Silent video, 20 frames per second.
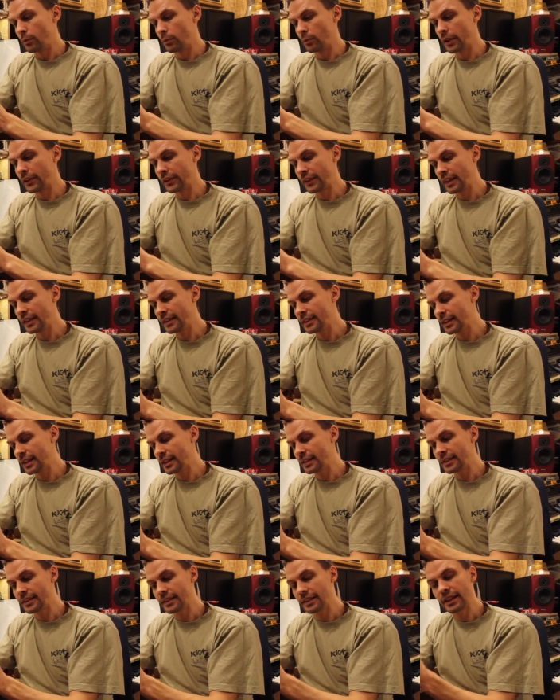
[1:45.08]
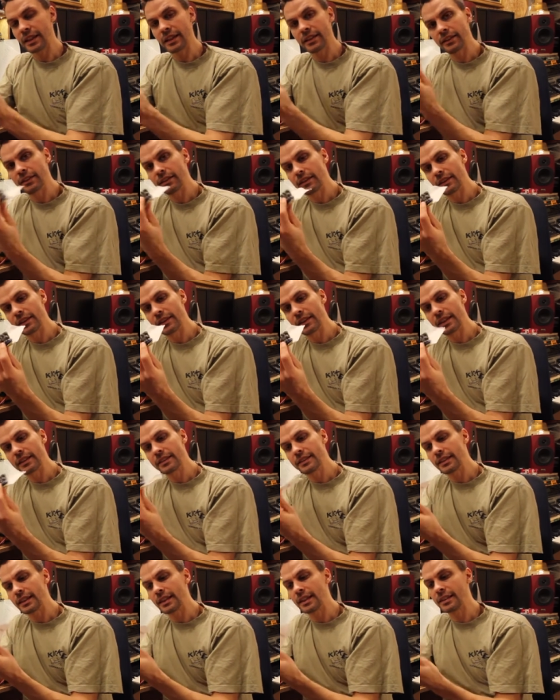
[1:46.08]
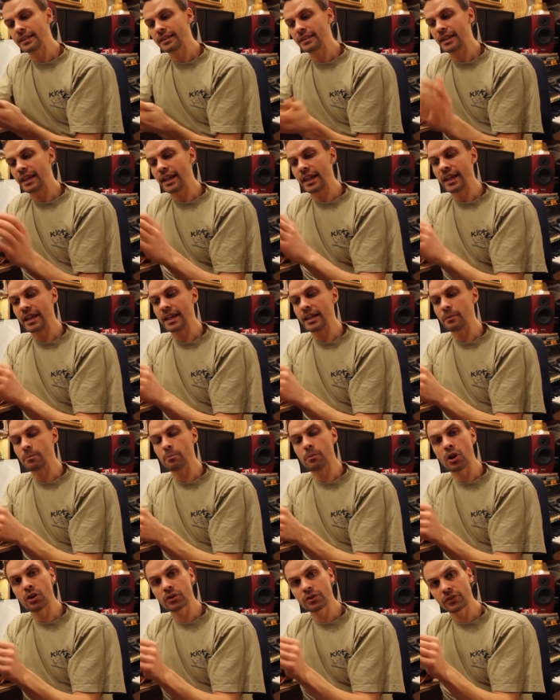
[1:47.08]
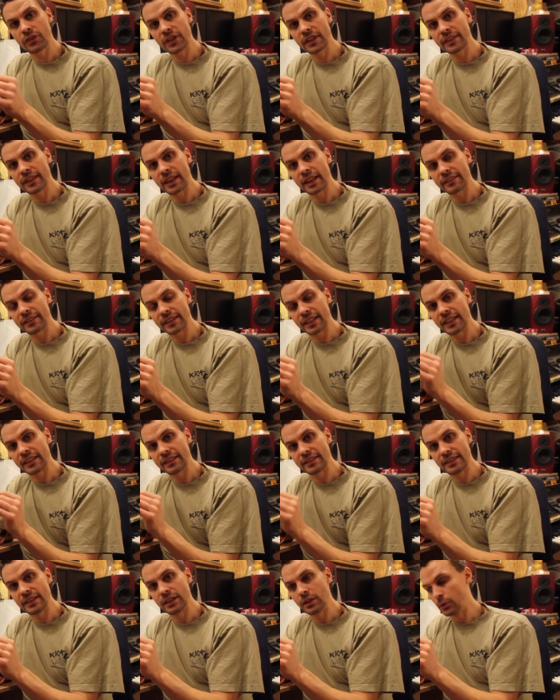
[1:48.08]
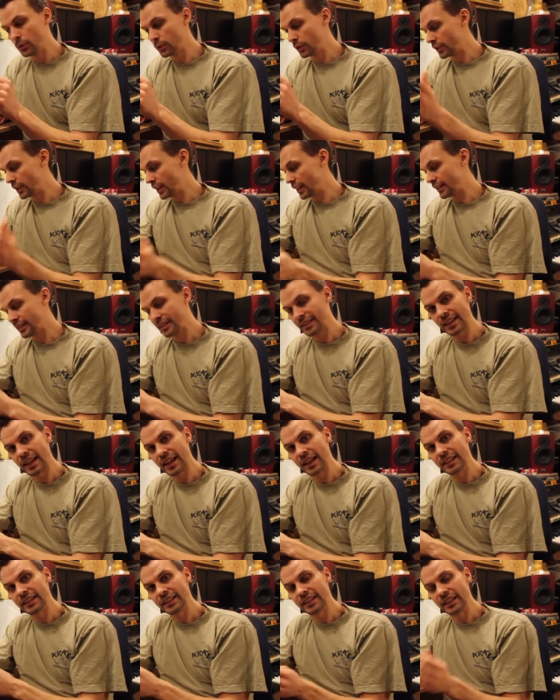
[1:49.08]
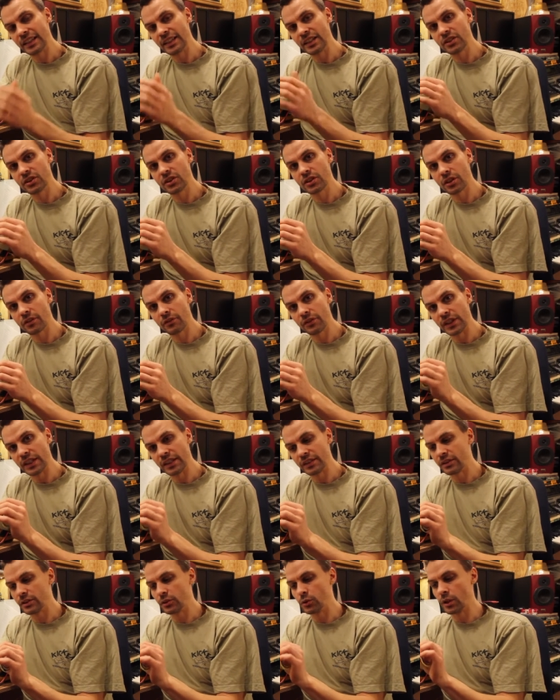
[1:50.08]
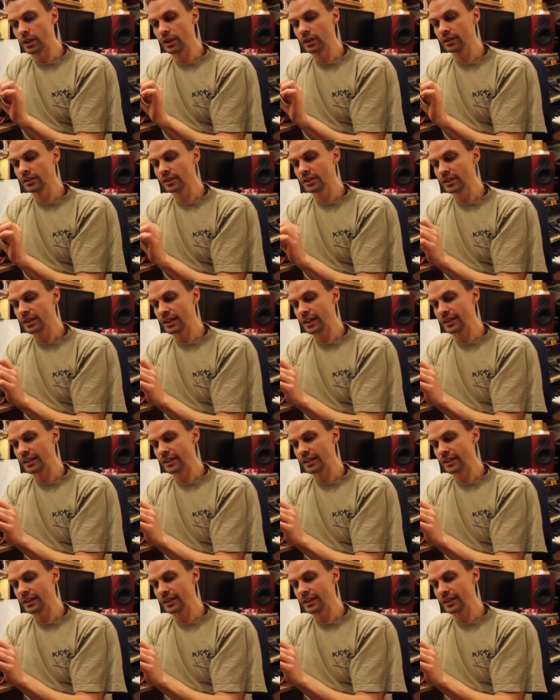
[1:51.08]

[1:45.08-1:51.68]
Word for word: What this is a MOSFET that is used inside each of these drills.